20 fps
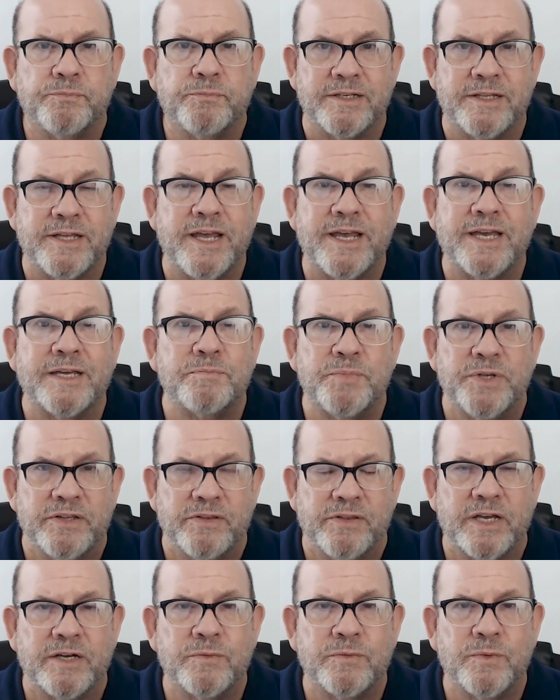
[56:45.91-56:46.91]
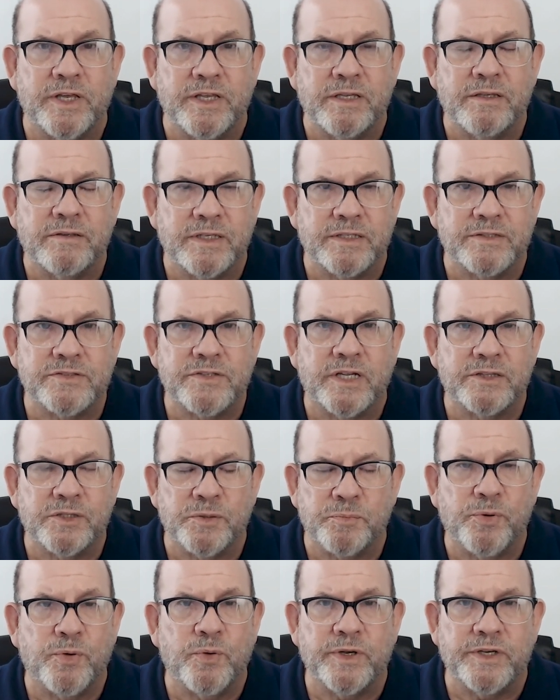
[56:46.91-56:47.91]
It can't be that way. That's
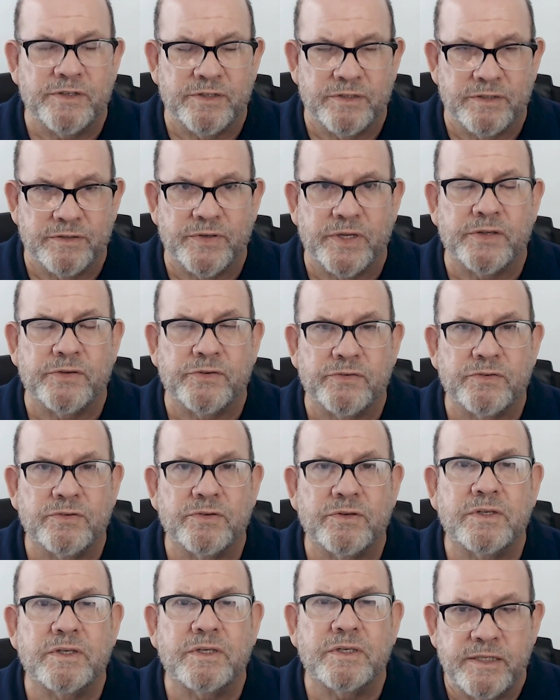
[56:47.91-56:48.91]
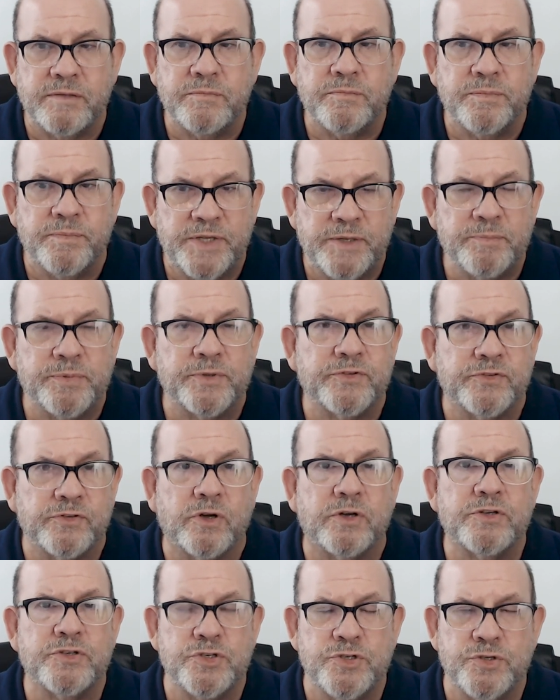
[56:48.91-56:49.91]
not the point of us. And then people
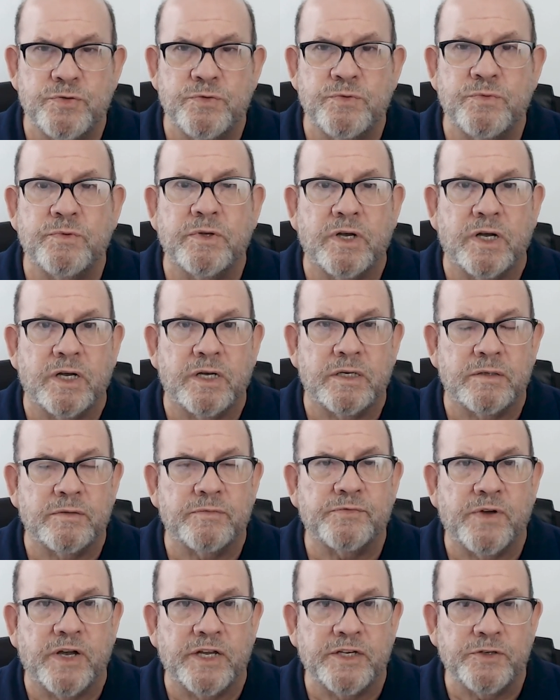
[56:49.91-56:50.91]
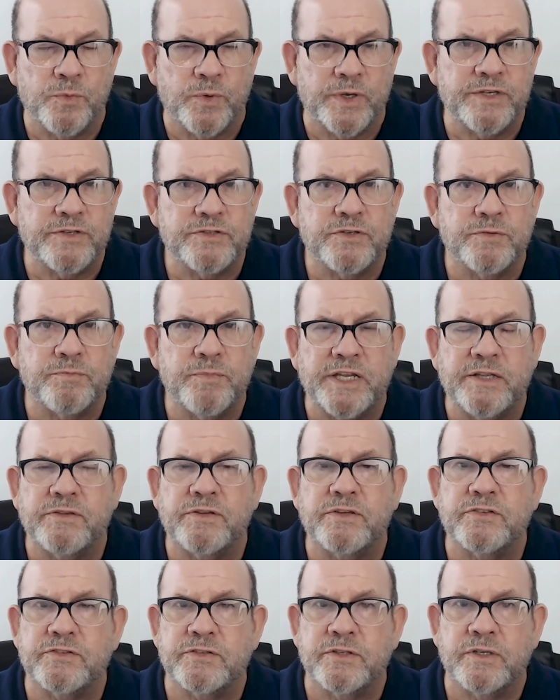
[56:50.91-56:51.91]
start to uh, find ways to
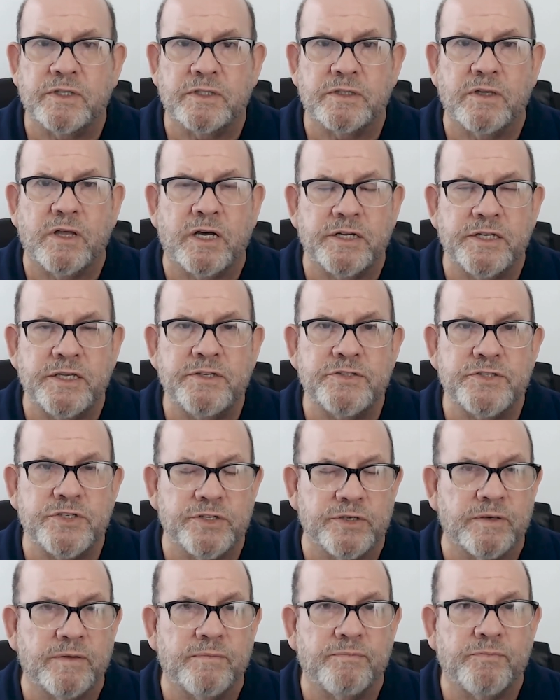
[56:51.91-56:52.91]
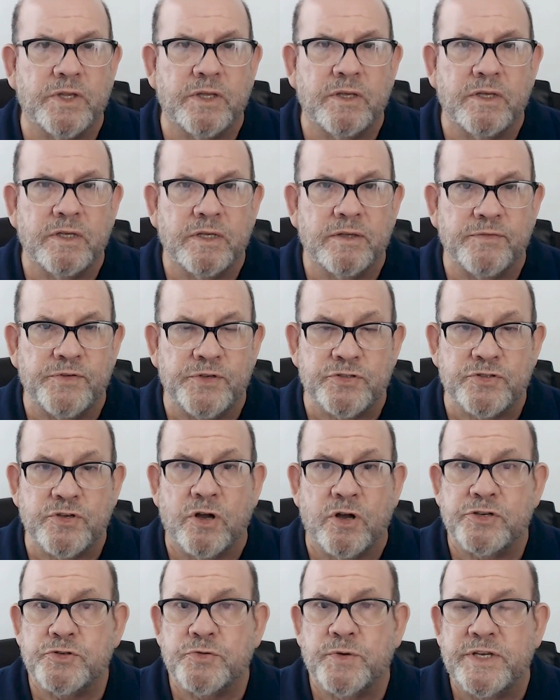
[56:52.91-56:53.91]
make this a lot easier. If you
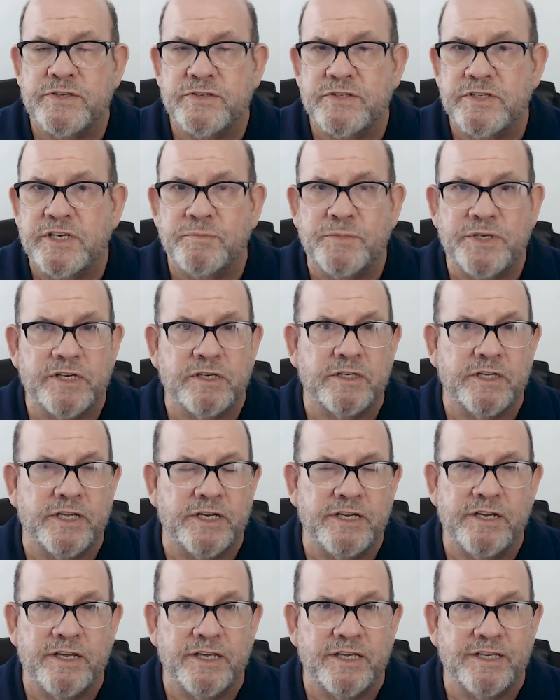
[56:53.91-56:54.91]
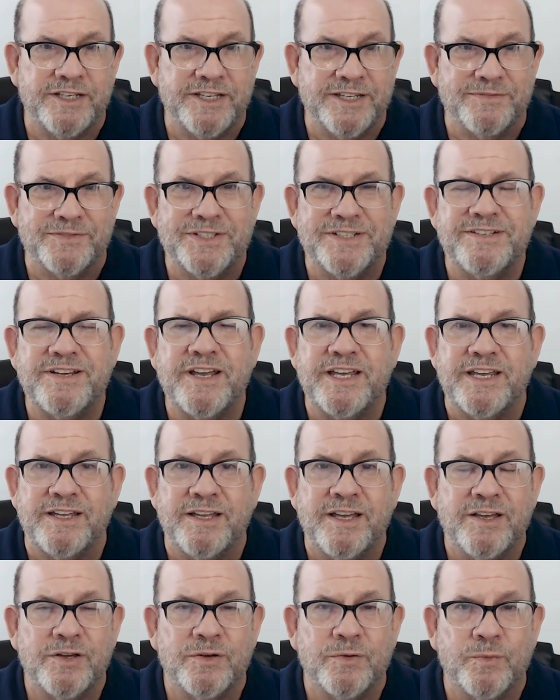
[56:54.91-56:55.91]
saw Tracy and me on any given
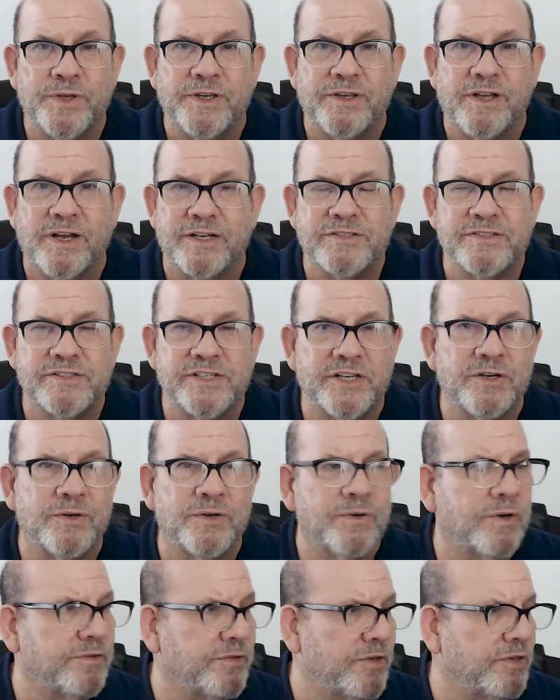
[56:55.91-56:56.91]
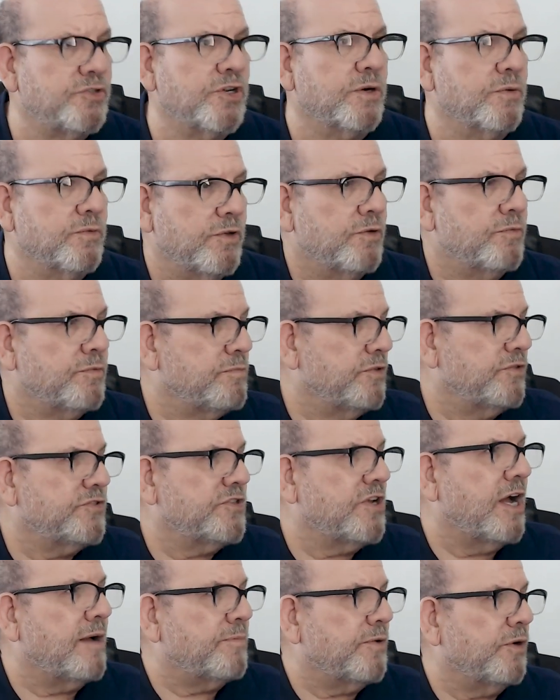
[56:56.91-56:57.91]
day, we constantly go, oh, no, don't, no,
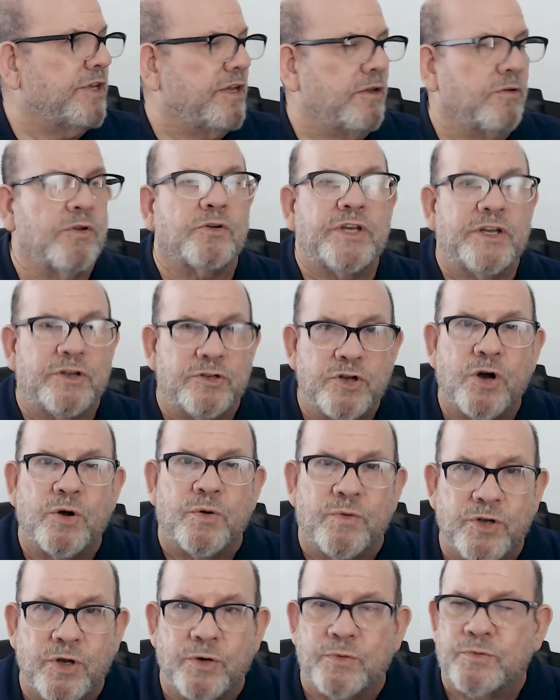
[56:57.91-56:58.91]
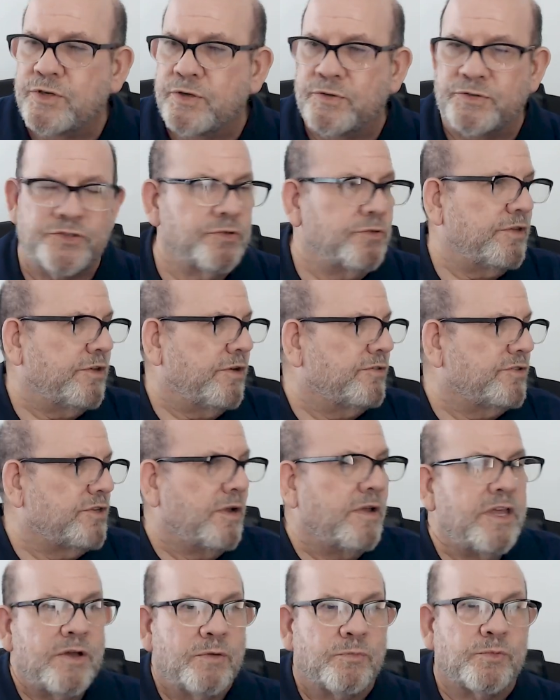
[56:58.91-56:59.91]
stop. Okay, okay, go, go, no, do
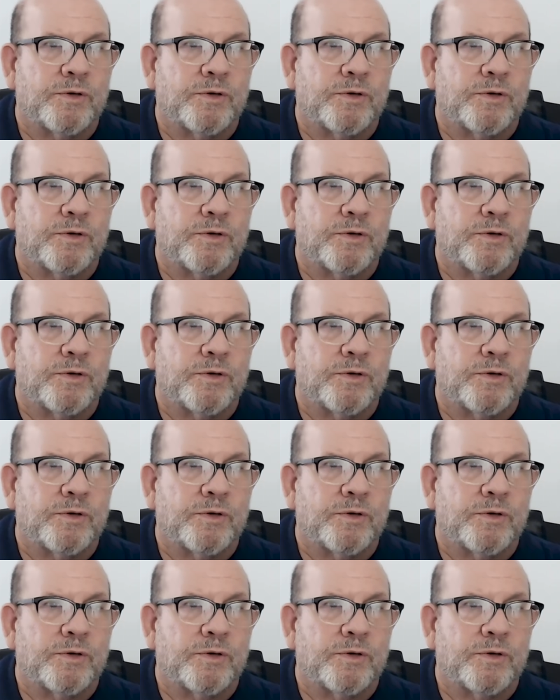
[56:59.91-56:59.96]
it.